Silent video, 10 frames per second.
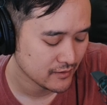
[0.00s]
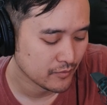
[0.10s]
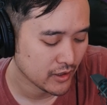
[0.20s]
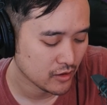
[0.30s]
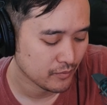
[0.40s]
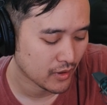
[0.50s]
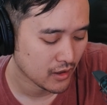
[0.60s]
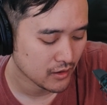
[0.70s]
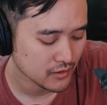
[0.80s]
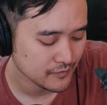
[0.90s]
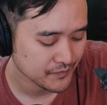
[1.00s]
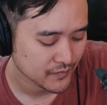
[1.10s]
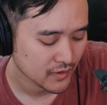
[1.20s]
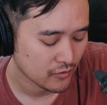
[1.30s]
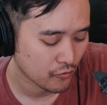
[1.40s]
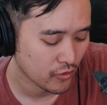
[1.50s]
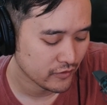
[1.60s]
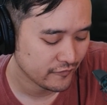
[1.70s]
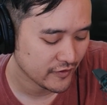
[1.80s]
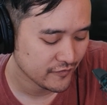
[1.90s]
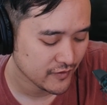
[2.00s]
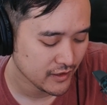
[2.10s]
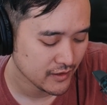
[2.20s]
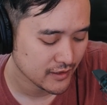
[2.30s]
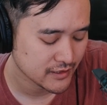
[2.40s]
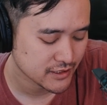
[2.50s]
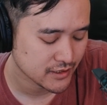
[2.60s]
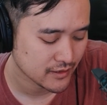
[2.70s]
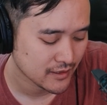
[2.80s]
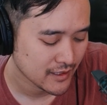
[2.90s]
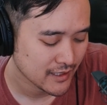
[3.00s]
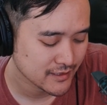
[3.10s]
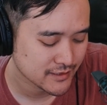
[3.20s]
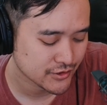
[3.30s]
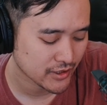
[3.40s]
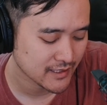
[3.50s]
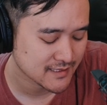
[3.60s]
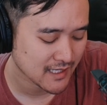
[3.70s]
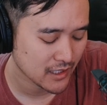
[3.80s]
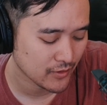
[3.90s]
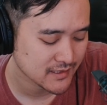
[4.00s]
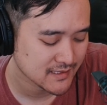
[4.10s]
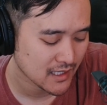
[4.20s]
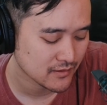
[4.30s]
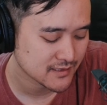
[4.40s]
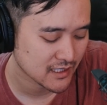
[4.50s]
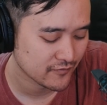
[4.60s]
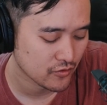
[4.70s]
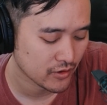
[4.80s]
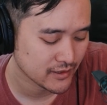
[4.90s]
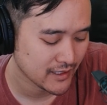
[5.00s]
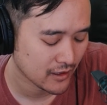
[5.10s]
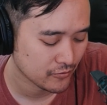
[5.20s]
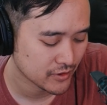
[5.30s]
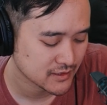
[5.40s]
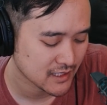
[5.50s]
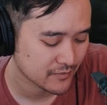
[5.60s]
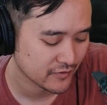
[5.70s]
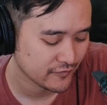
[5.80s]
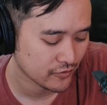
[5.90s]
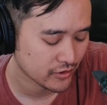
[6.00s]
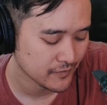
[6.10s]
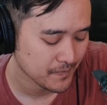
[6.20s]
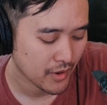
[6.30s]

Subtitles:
LaMelo Ball 150. His He's trending sideways now instead of going downwards like before.